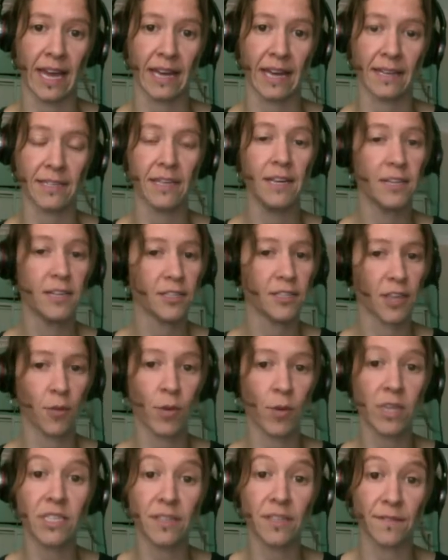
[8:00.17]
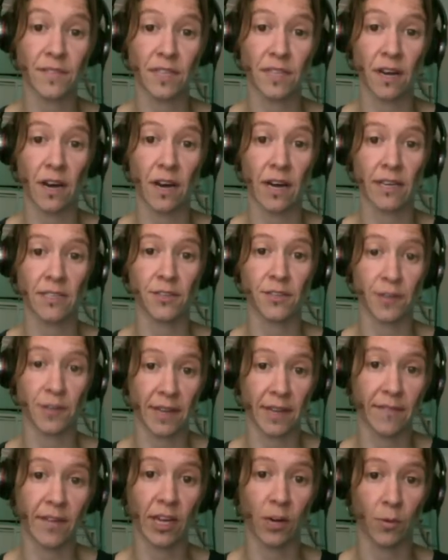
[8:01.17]
land. So once you've signed, you're
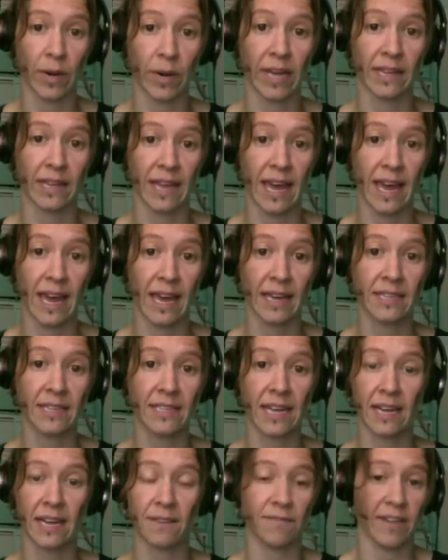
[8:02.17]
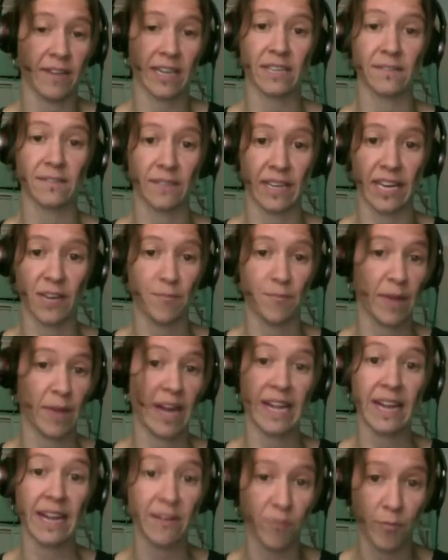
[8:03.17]
giving away land, and effectively it
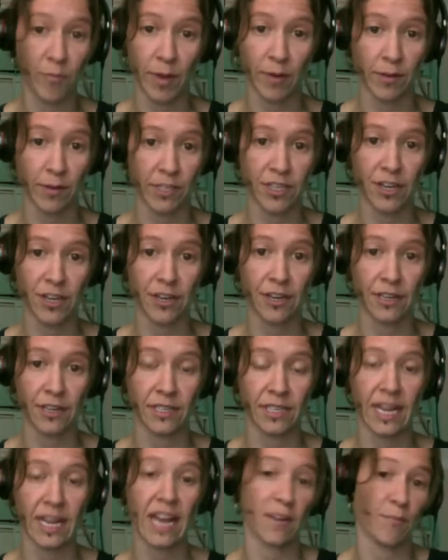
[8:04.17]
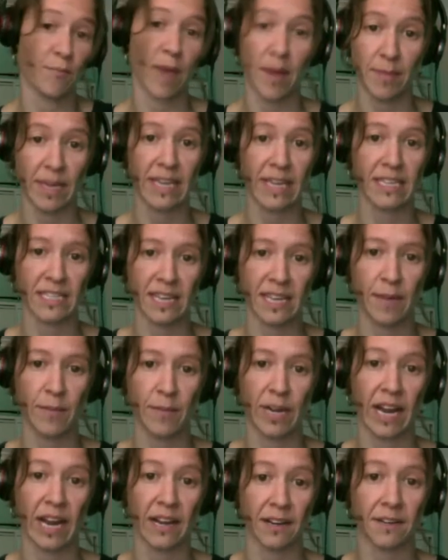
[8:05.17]
may never be returned and it may be
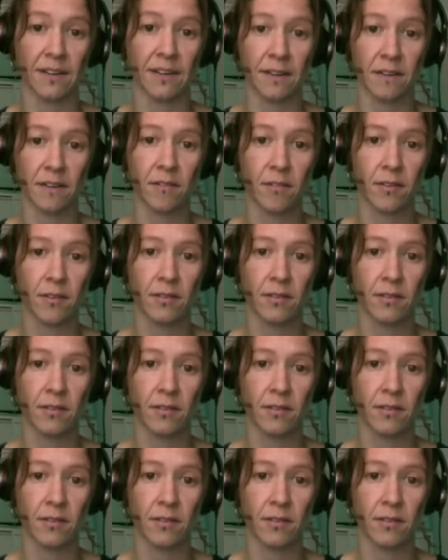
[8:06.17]
contaminated.